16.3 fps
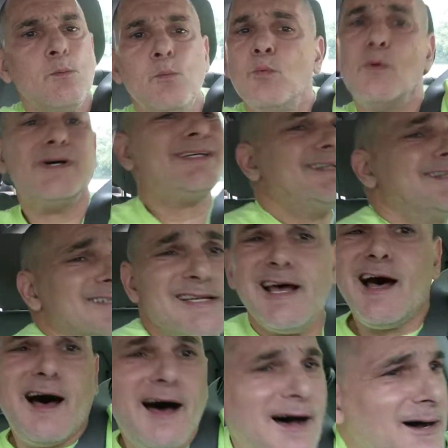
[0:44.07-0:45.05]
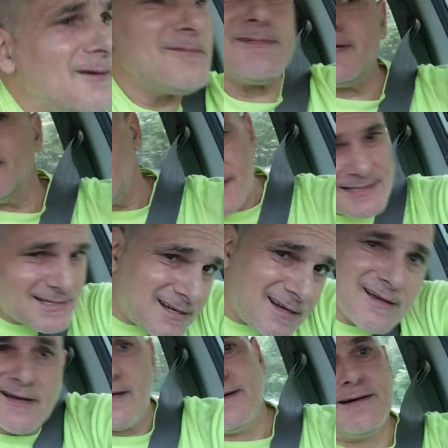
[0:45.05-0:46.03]
What is uh? What is
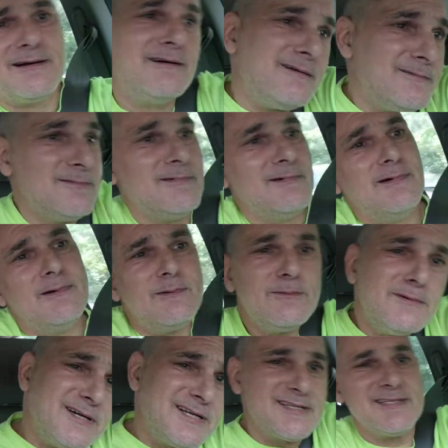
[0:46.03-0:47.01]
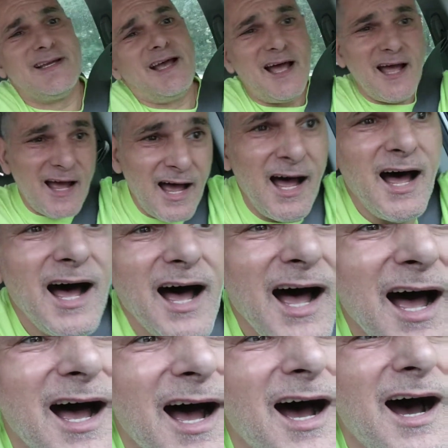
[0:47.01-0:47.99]
uh? What is
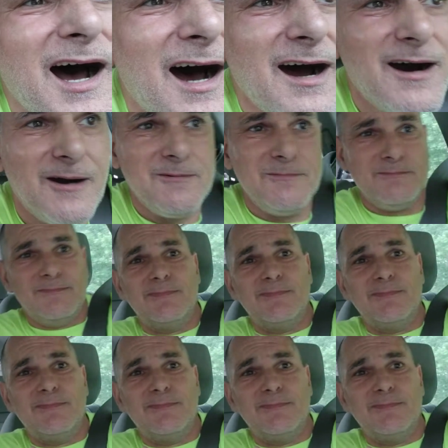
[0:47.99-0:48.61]
ah?